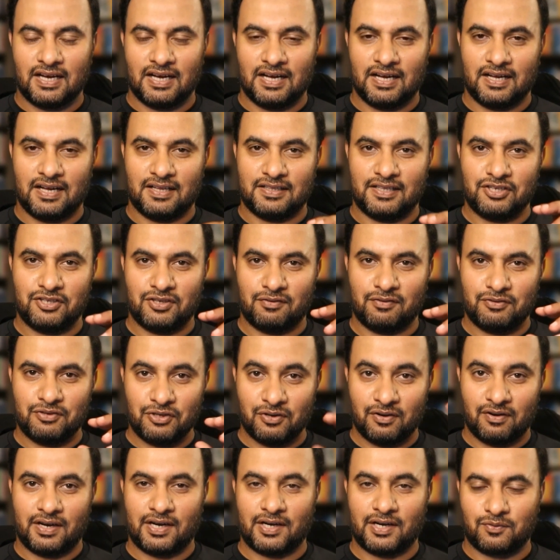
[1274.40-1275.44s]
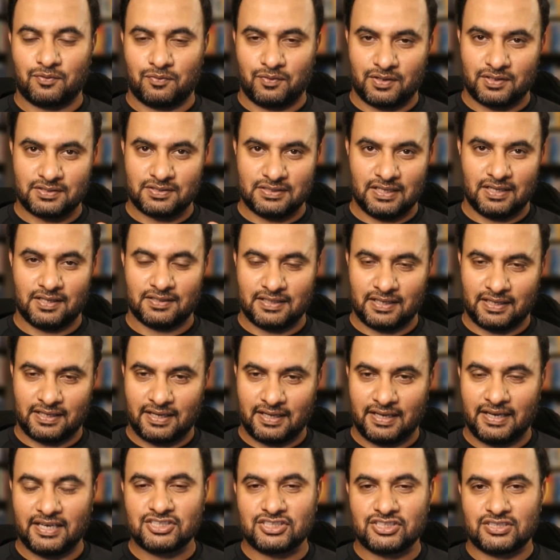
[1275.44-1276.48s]
then you have neural networks, the
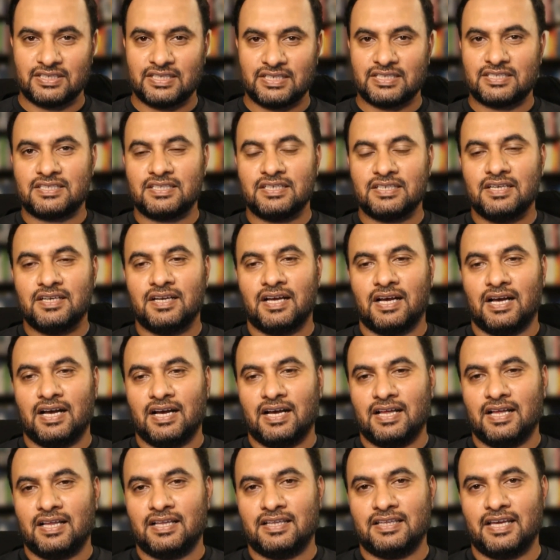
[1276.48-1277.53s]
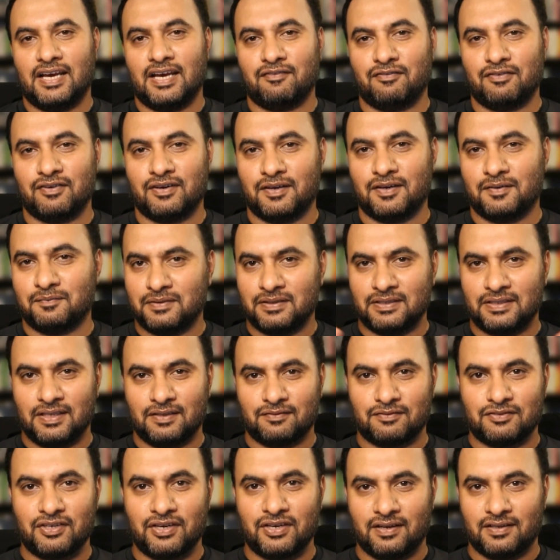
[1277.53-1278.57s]
connectionist, and they have the
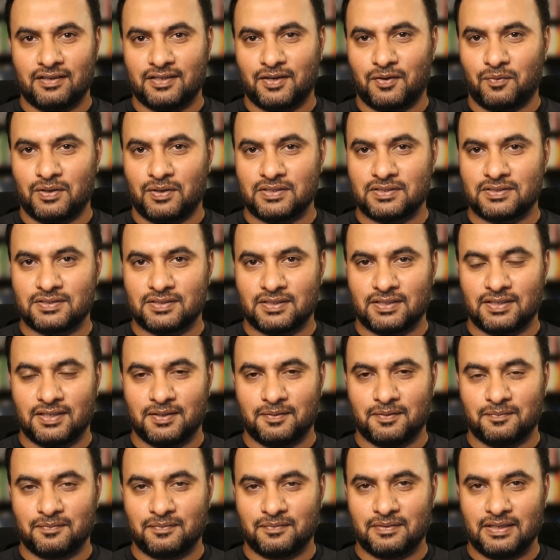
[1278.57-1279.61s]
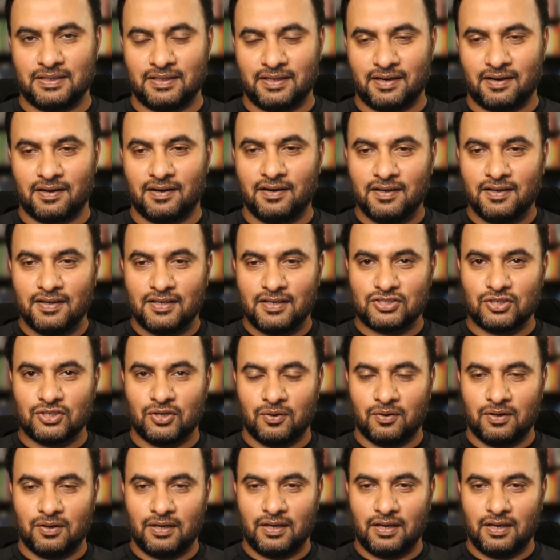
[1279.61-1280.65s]
3 other ones in there.
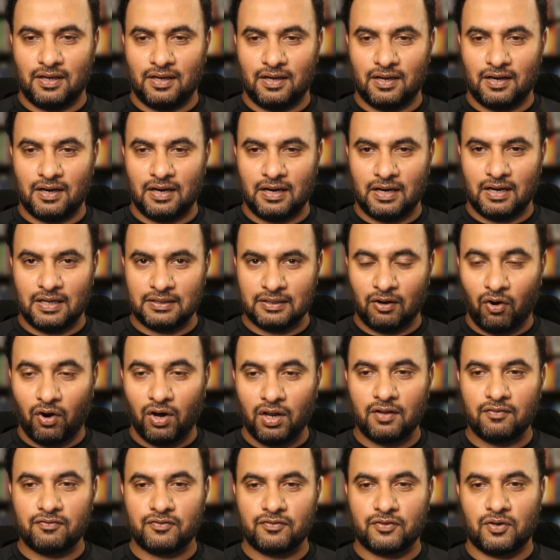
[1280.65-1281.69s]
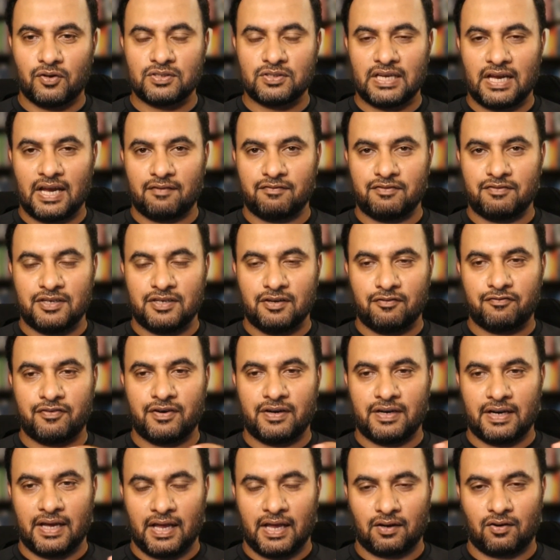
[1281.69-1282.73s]
So all of those have
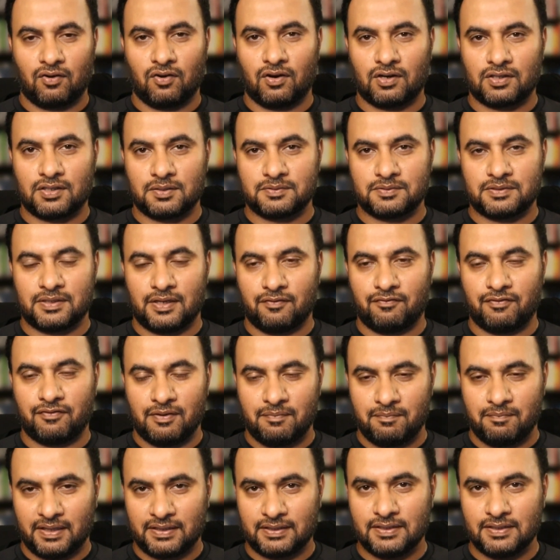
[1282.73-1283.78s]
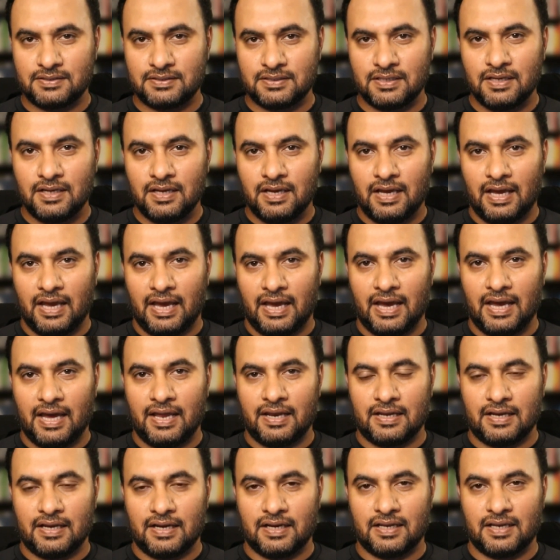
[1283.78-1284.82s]
different algorithms and different methods.
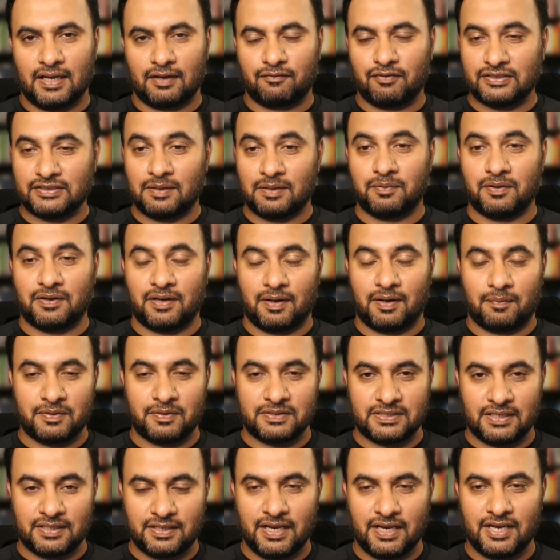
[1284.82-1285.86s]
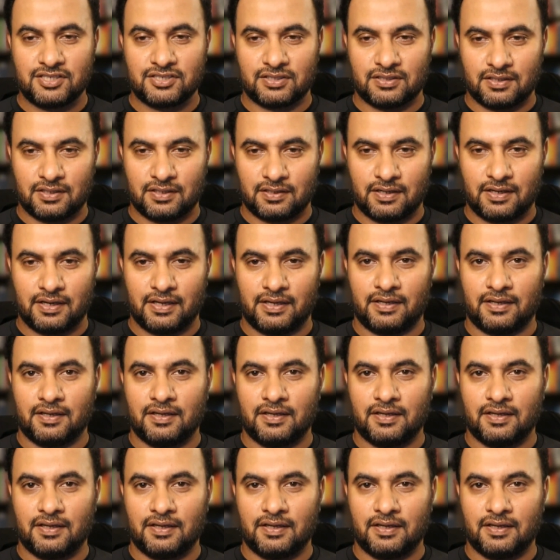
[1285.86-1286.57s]
And like, for example, representation learning,